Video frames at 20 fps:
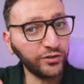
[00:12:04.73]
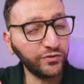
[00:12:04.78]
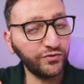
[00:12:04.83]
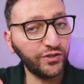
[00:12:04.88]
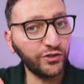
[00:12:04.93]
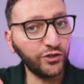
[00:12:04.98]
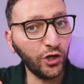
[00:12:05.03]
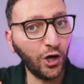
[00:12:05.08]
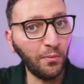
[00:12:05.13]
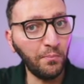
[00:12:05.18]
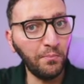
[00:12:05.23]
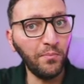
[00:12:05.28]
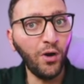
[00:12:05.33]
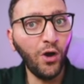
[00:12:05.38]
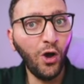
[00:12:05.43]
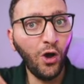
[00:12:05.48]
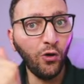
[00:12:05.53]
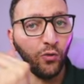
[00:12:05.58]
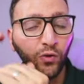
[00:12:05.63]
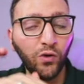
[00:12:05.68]
of the D O M
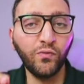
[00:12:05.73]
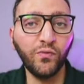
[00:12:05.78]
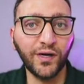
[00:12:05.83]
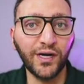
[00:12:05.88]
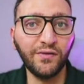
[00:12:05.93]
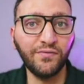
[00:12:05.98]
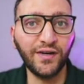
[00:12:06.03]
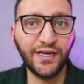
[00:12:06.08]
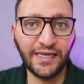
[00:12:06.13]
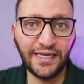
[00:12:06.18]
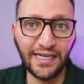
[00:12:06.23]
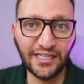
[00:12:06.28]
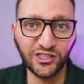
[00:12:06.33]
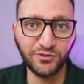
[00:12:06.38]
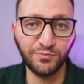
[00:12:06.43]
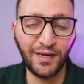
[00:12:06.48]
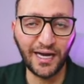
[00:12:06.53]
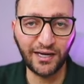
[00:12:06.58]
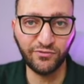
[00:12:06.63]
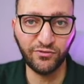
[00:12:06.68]
with whatever it gets
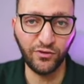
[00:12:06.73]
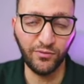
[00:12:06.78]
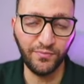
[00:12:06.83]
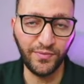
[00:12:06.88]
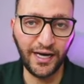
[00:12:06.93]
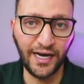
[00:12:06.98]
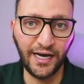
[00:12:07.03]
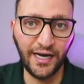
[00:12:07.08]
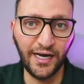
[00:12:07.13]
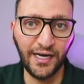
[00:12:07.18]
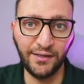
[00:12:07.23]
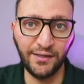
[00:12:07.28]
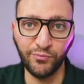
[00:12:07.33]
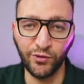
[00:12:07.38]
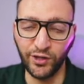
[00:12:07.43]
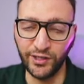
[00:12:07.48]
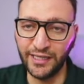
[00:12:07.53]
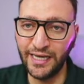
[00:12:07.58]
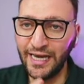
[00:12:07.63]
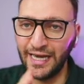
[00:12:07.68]
back from that
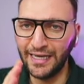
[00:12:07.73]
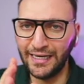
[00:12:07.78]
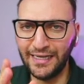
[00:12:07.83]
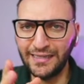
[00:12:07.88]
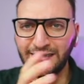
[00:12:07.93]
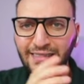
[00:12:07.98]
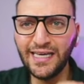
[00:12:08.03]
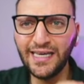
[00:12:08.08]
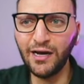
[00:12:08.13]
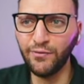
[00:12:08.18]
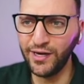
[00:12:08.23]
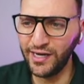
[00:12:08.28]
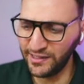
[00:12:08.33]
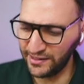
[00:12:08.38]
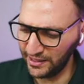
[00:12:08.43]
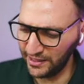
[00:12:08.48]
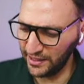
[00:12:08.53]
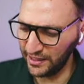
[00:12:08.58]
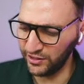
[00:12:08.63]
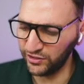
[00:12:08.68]
endpoint. Let's see how
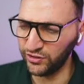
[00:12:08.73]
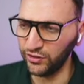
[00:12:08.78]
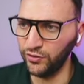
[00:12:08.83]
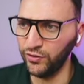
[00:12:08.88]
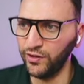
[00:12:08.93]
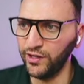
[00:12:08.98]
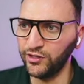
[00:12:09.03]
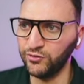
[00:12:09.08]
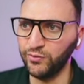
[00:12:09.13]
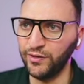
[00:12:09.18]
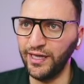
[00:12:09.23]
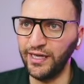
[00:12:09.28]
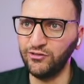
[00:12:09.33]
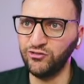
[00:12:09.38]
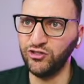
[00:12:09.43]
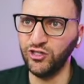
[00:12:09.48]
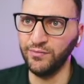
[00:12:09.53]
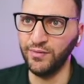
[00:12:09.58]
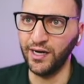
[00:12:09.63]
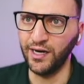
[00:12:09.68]
easy it is to do this with H
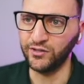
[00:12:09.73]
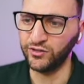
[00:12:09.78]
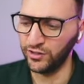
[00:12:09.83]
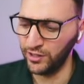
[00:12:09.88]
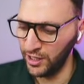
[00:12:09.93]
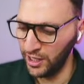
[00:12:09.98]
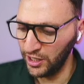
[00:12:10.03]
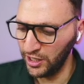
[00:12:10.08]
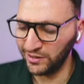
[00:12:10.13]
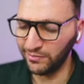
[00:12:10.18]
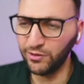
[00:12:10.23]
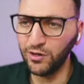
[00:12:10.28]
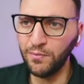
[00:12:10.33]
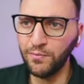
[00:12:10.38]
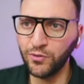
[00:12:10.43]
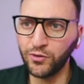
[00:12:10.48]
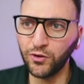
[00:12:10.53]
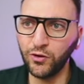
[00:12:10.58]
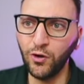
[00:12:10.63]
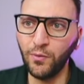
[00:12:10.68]
T M X. So I'm going
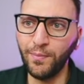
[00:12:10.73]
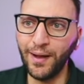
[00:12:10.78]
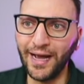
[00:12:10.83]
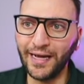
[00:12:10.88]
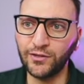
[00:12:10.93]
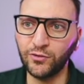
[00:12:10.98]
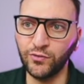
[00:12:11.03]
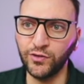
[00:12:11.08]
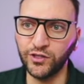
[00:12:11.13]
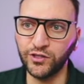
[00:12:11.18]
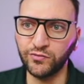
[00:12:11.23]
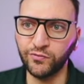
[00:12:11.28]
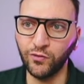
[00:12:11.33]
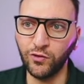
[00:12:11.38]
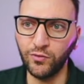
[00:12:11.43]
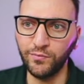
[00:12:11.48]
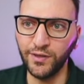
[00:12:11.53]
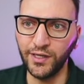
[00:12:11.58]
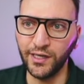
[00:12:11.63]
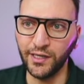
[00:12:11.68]
to go back to this
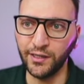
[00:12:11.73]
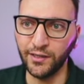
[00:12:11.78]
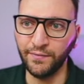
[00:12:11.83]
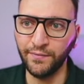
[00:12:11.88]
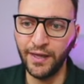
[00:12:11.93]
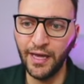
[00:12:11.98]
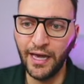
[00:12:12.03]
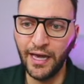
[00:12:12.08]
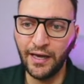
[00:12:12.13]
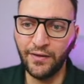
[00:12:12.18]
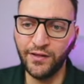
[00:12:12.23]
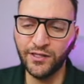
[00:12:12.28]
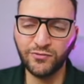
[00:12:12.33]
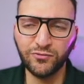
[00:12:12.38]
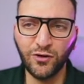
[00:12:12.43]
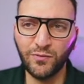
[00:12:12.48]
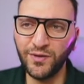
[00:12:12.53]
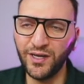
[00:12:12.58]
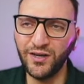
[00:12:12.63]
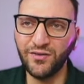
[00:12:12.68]
form here. This
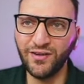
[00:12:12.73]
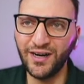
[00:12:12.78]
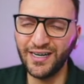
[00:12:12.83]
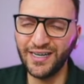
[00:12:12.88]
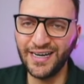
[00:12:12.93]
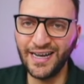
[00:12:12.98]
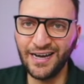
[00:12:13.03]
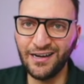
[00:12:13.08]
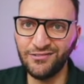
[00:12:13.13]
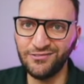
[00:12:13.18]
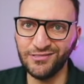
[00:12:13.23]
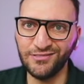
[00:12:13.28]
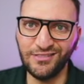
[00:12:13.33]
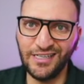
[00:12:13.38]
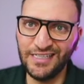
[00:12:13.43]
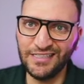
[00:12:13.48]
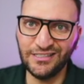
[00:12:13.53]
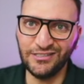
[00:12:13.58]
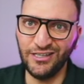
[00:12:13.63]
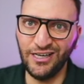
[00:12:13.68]
form here right now
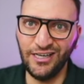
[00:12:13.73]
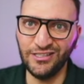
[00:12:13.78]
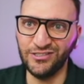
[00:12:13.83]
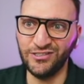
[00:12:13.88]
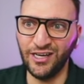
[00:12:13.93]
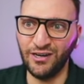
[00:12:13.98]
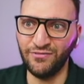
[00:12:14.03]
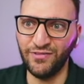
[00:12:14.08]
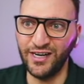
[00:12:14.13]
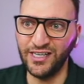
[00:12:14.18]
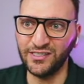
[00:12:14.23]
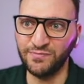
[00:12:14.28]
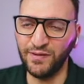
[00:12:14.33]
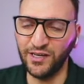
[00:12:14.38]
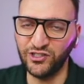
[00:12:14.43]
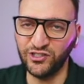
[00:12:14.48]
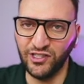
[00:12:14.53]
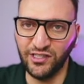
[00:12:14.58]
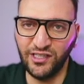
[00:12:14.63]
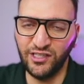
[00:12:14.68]
is, is not very
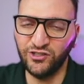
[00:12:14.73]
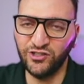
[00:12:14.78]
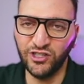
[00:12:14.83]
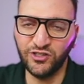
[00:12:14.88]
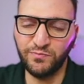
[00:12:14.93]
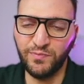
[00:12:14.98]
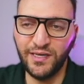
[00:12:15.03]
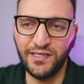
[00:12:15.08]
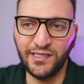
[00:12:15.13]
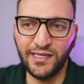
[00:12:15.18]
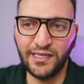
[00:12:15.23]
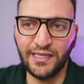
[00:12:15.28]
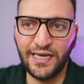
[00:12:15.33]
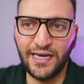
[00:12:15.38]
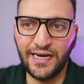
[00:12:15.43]
special. It's just basically